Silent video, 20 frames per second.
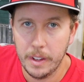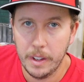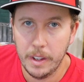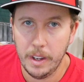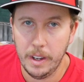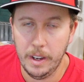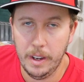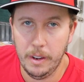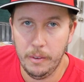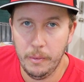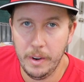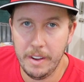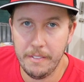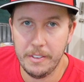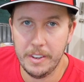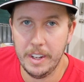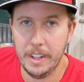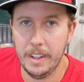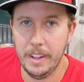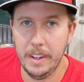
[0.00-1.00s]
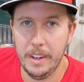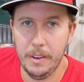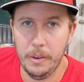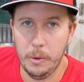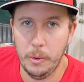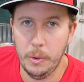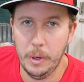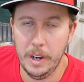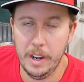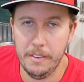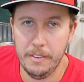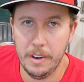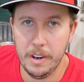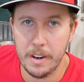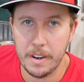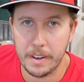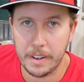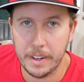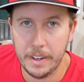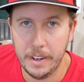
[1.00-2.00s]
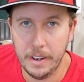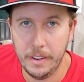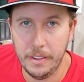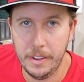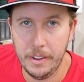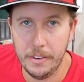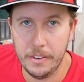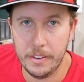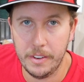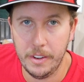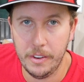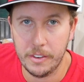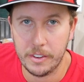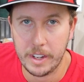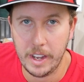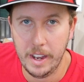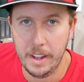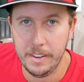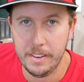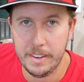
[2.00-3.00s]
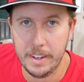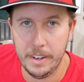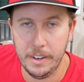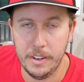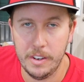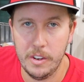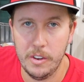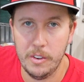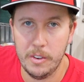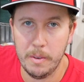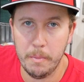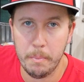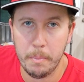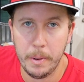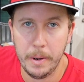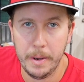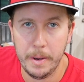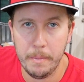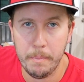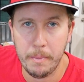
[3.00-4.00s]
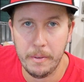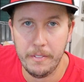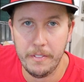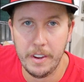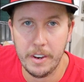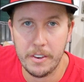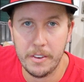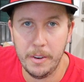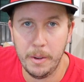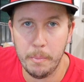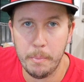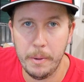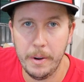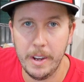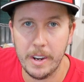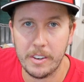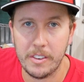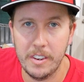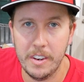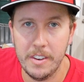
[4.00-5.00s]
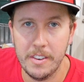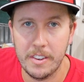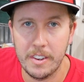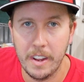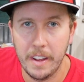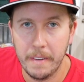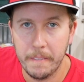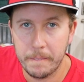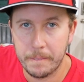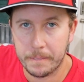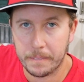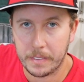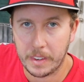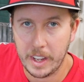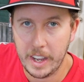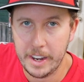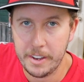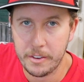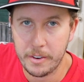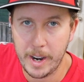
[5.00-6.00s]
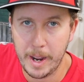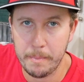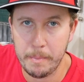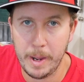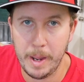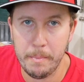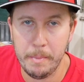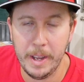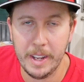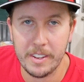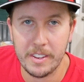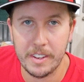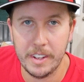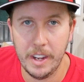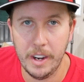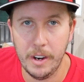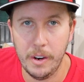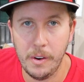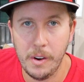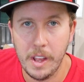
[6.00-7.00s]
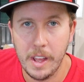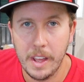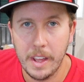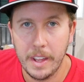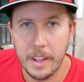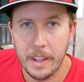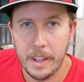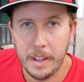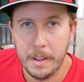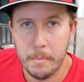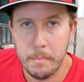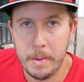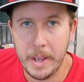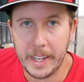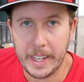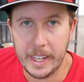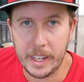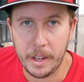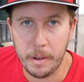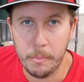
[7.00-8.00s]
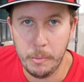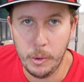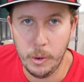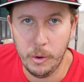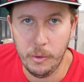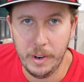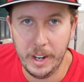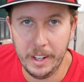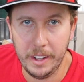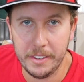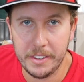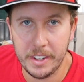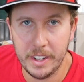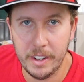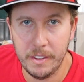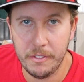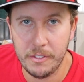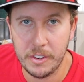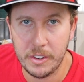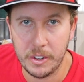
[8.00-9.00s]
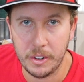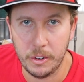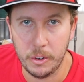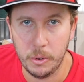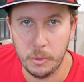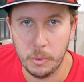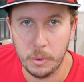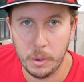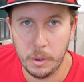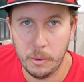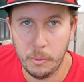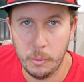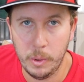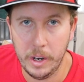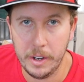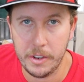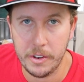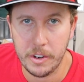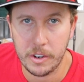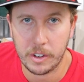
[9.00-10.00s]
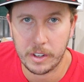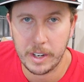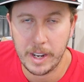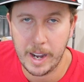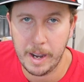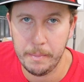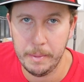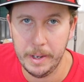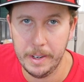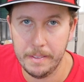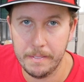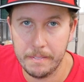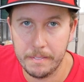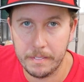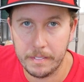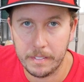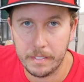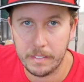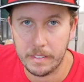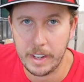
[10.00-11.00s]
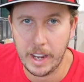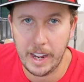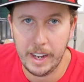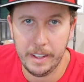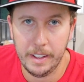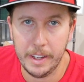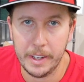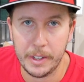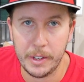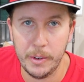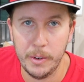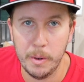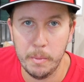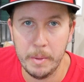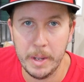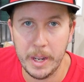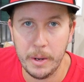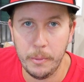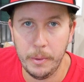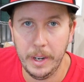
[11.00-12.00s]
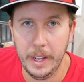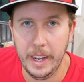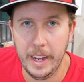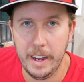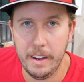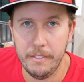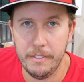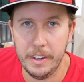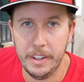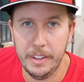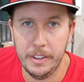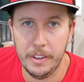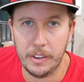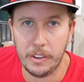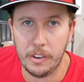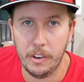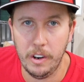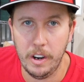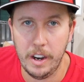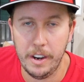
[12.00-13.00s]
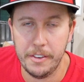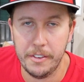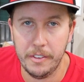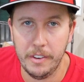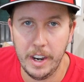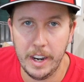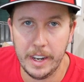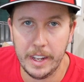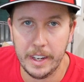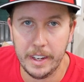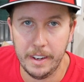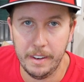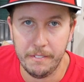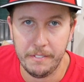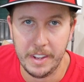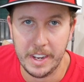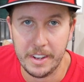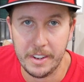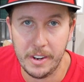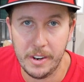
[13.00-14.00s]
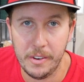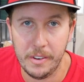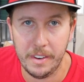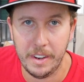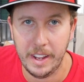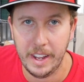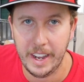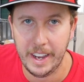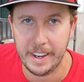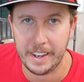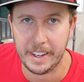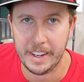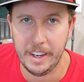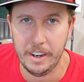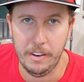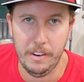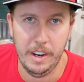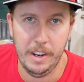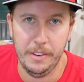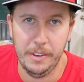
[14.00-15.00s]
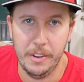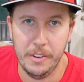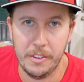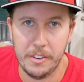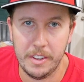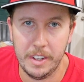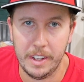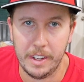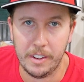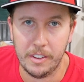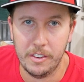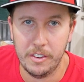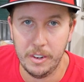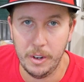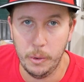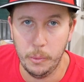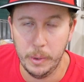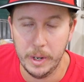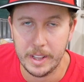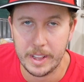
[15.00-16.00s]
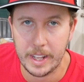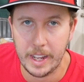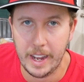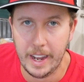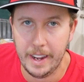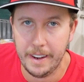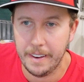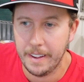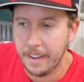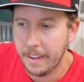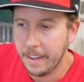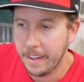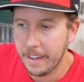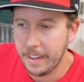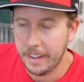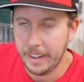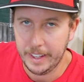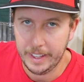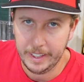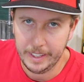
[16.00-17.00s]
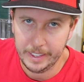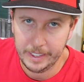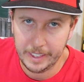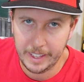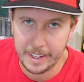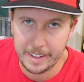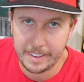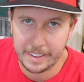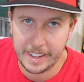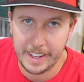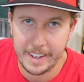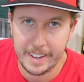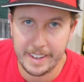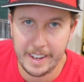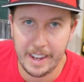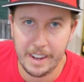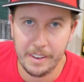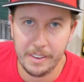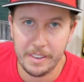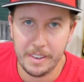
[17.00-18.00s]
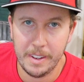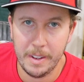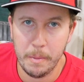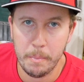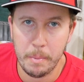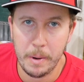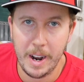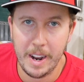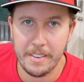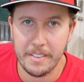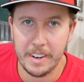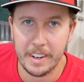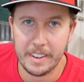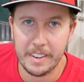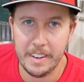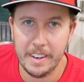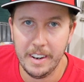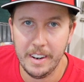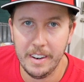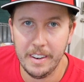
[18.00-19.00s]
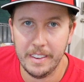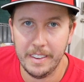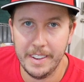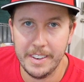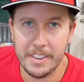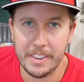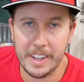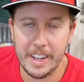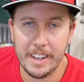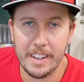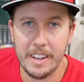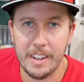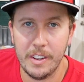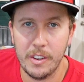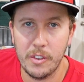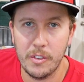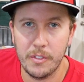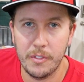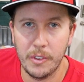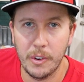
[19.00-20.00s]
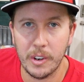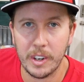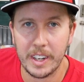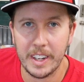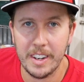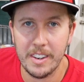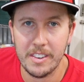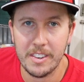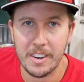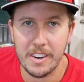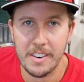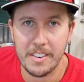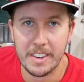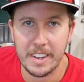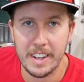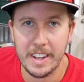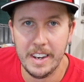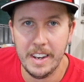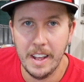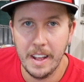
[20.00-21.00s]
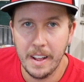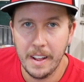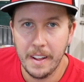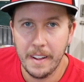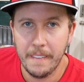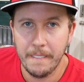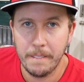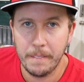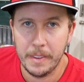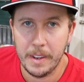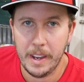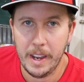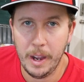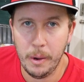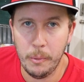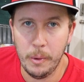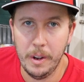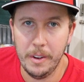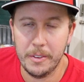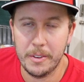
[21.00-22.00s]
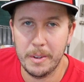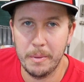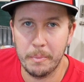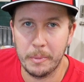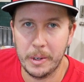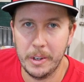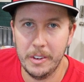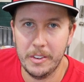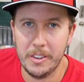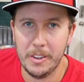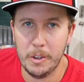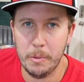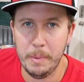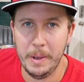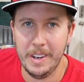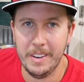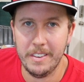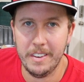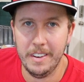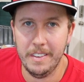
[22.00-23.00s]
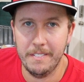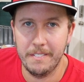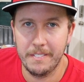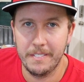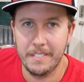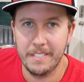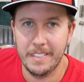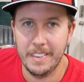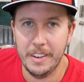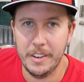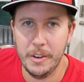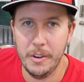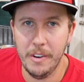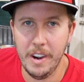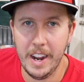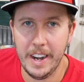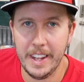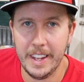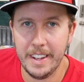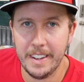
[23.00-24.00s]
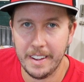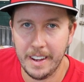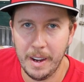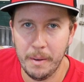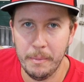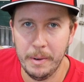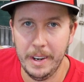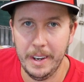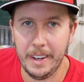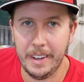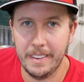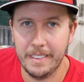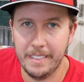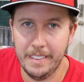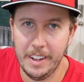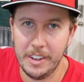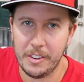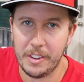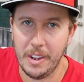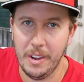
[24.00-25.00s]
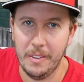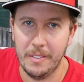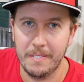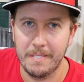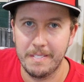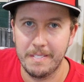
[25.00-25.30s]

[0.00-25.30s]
Revzilla or whatever. You know, those guys tend to do some pretty professional productions. I tried my best though, making it more relative to what your common guy like you or me would have in their garage already, and if they don't, how to get around those things. So with that, let's get down to the project here. Let's get these fork inserts in. I want some good suspension. You ready? I'm ready. Let's go.